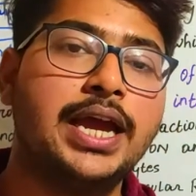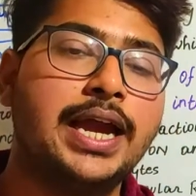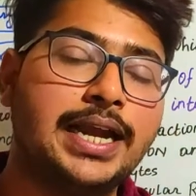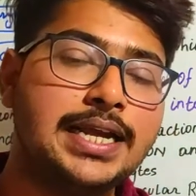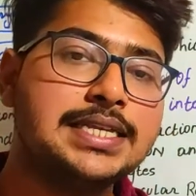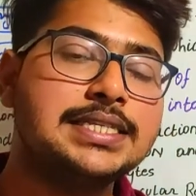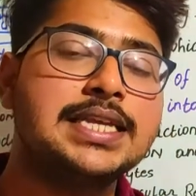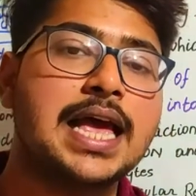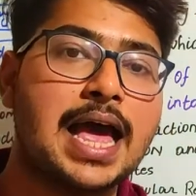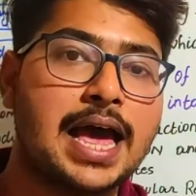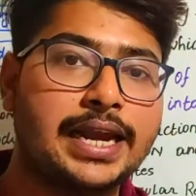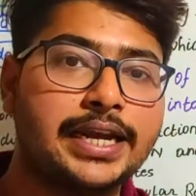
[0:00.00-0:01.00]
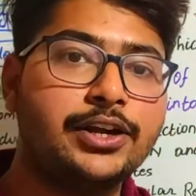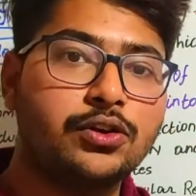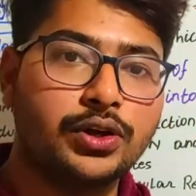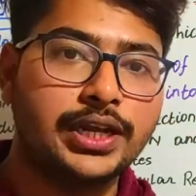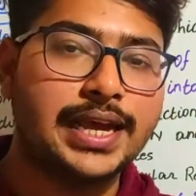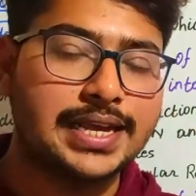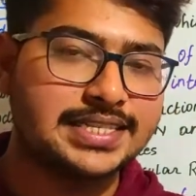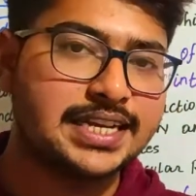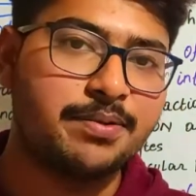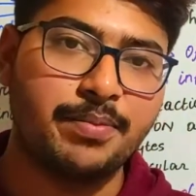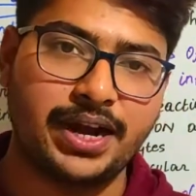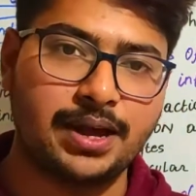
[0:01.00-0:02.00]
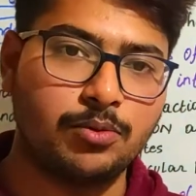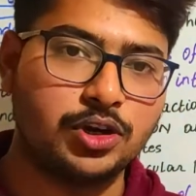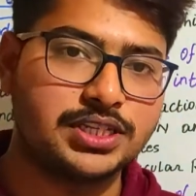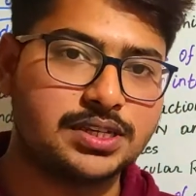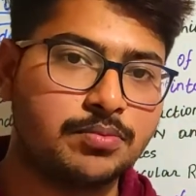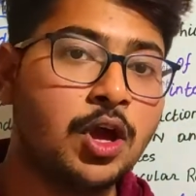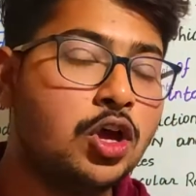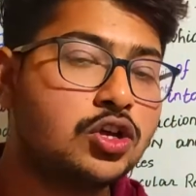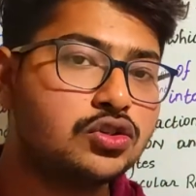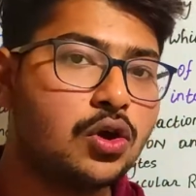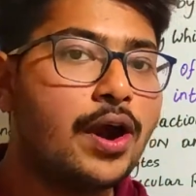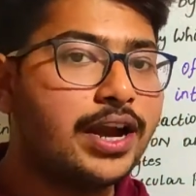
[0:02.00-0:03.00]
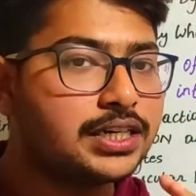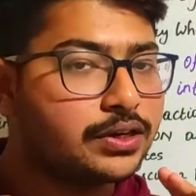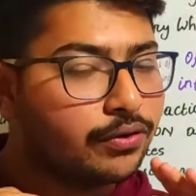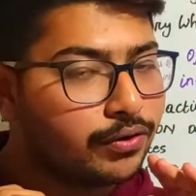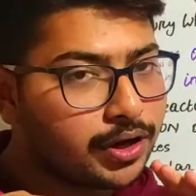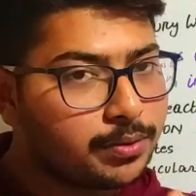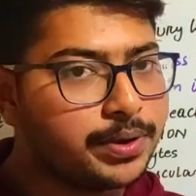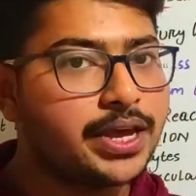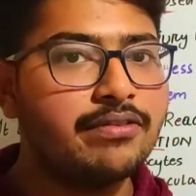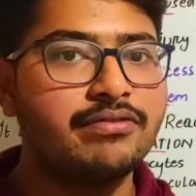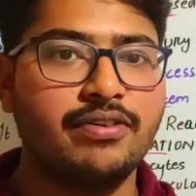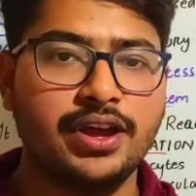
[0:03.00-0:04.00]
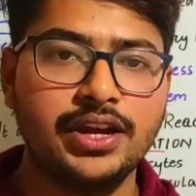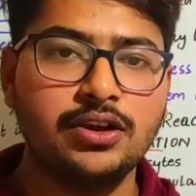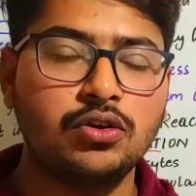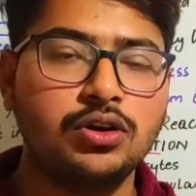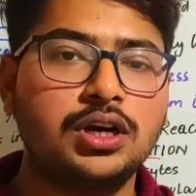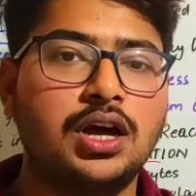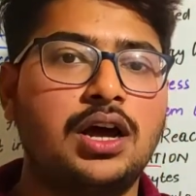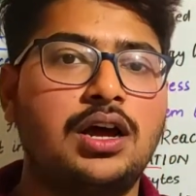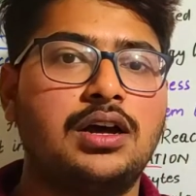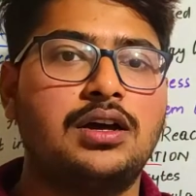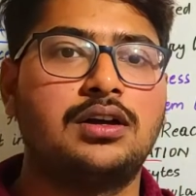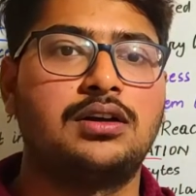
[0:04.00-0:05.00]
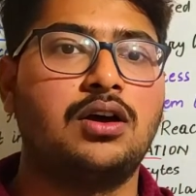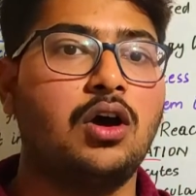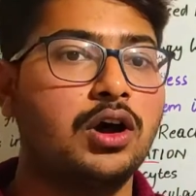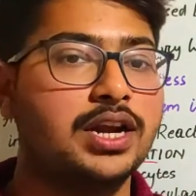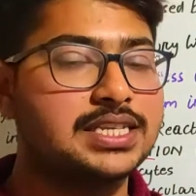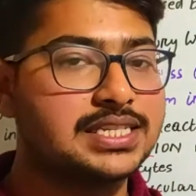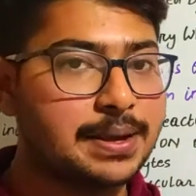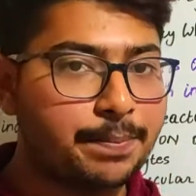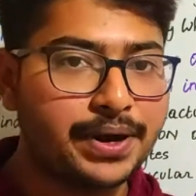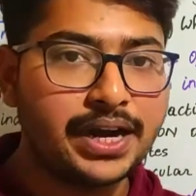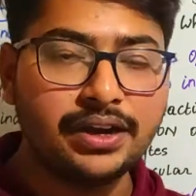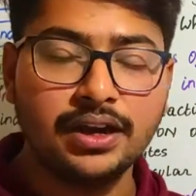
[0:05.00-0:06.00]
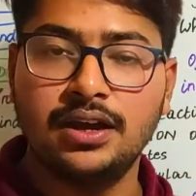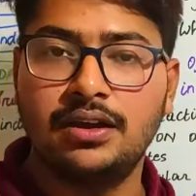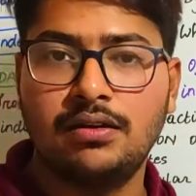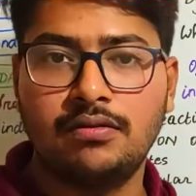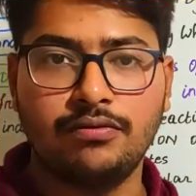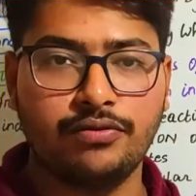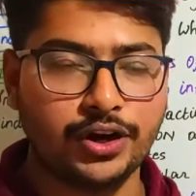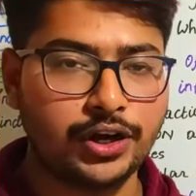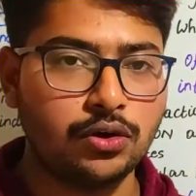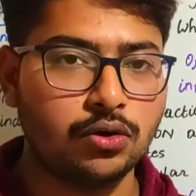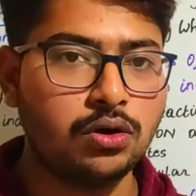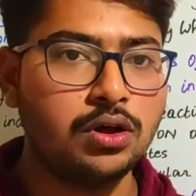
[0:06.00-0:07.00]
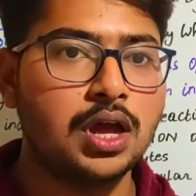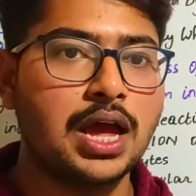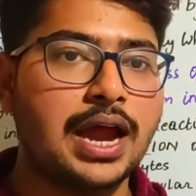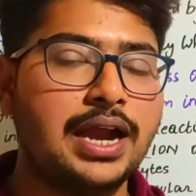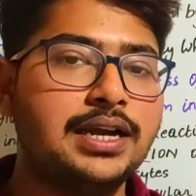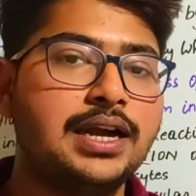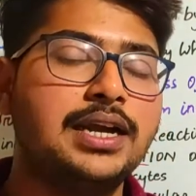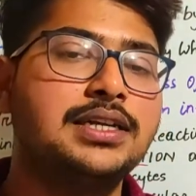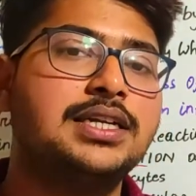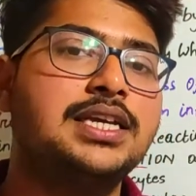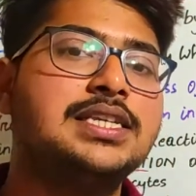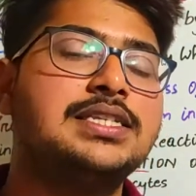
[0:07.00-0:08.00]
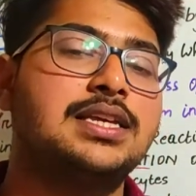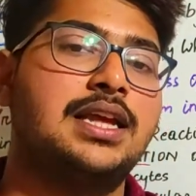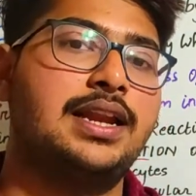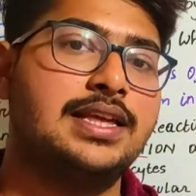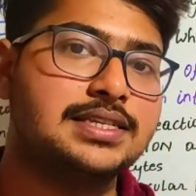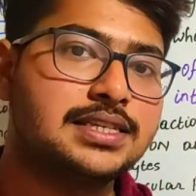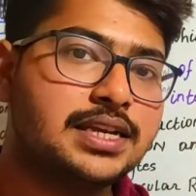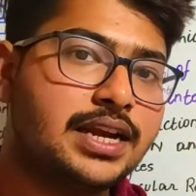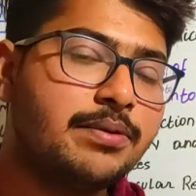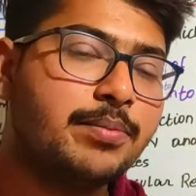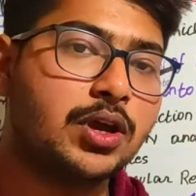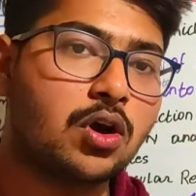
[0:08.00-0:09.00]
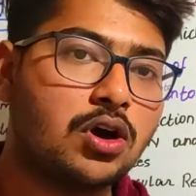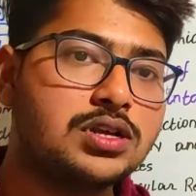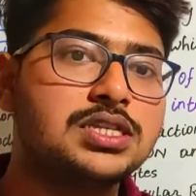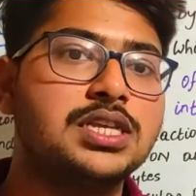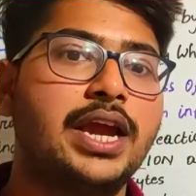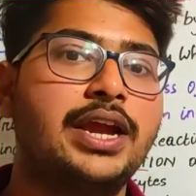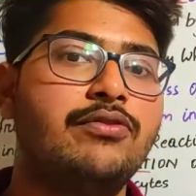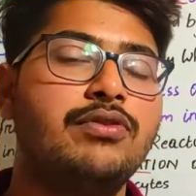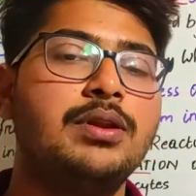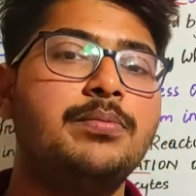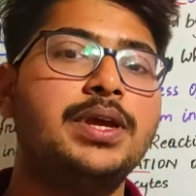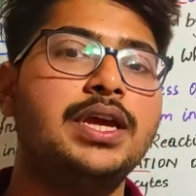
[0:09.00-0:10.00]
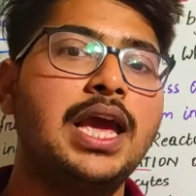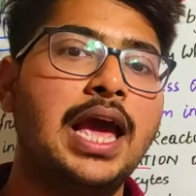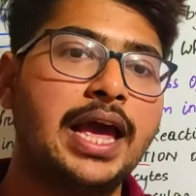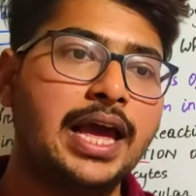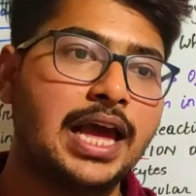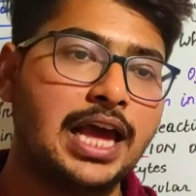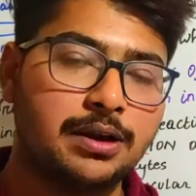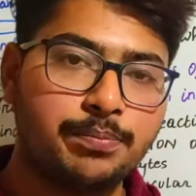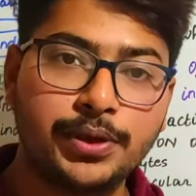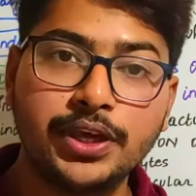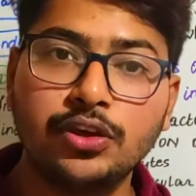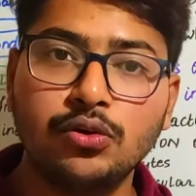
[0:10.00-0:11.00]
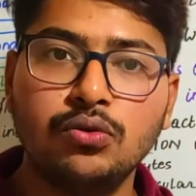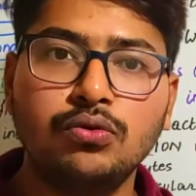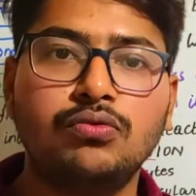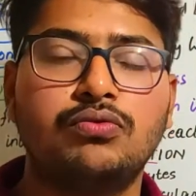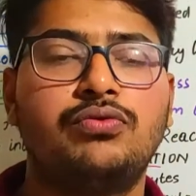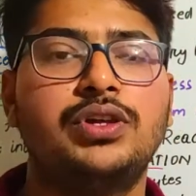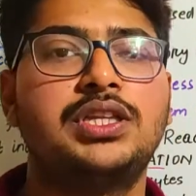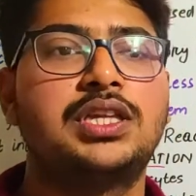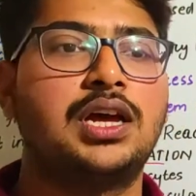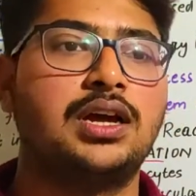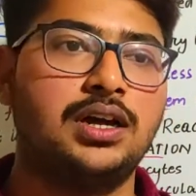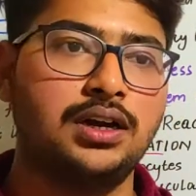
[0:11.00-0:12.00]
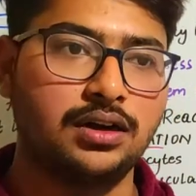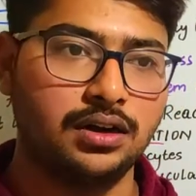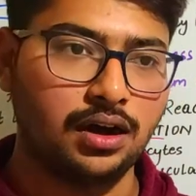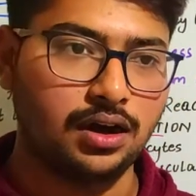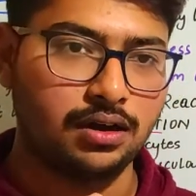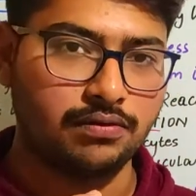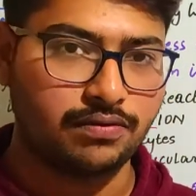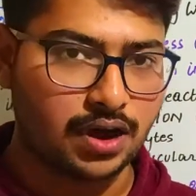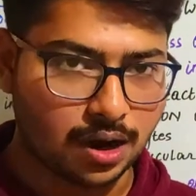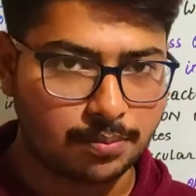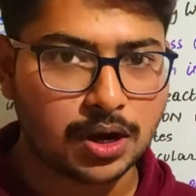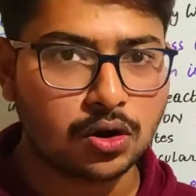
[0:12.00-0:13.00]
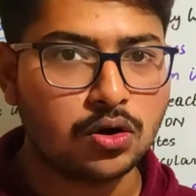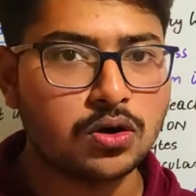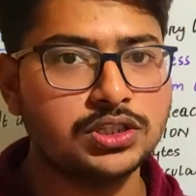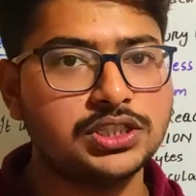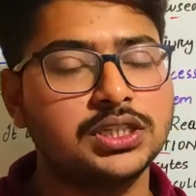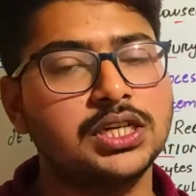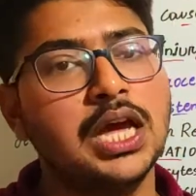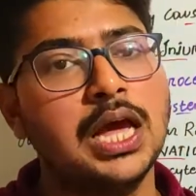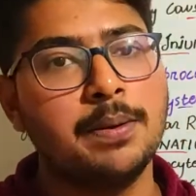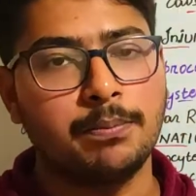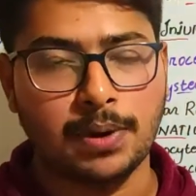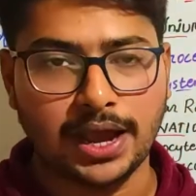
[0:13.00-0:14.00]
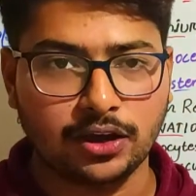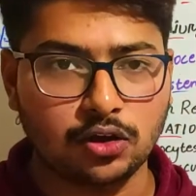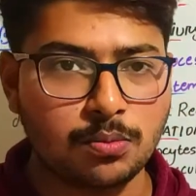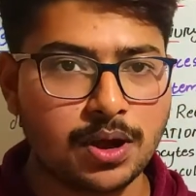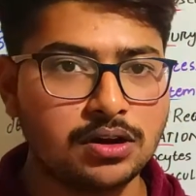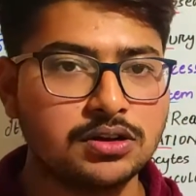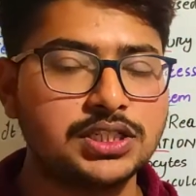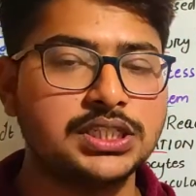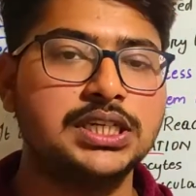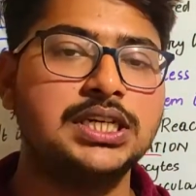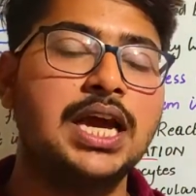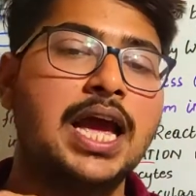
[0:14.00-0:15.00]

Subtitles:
It is arachidonic acid metabolism. So it will be a very good or a separate video, and it is necessity because it will be helping you with pharmacology, microbiology,